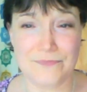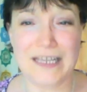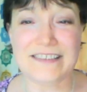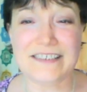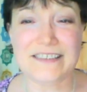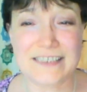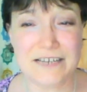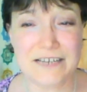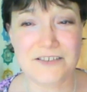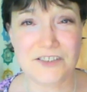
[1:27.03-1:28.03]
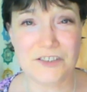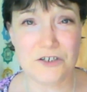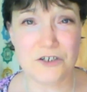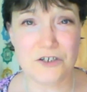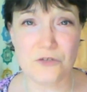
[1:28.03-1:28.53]
It's a sacred
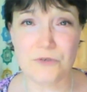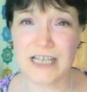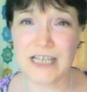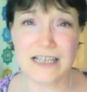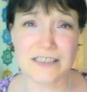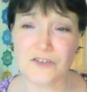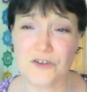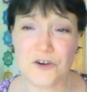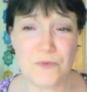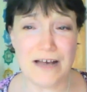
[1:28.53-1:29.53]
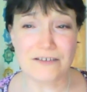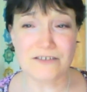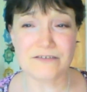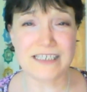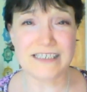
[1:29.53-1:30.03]
circle which has no
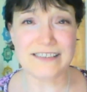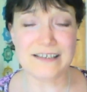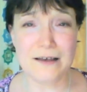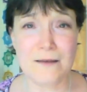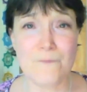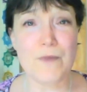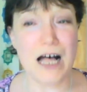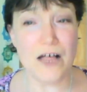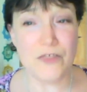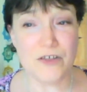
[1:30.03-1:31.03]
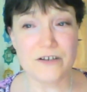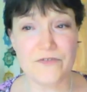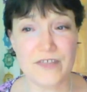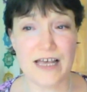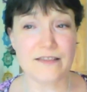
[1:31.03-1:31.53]
boundaries other
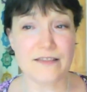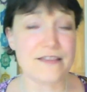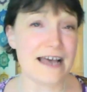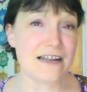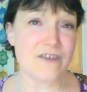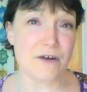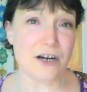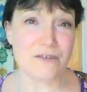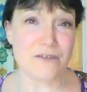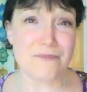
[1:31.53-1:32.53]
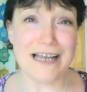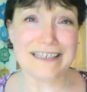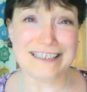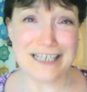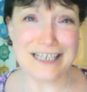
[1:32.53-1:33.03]
than that of our
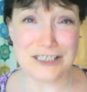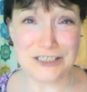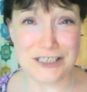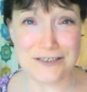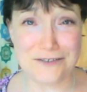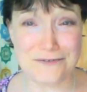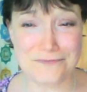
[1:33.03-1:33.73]
combined intention.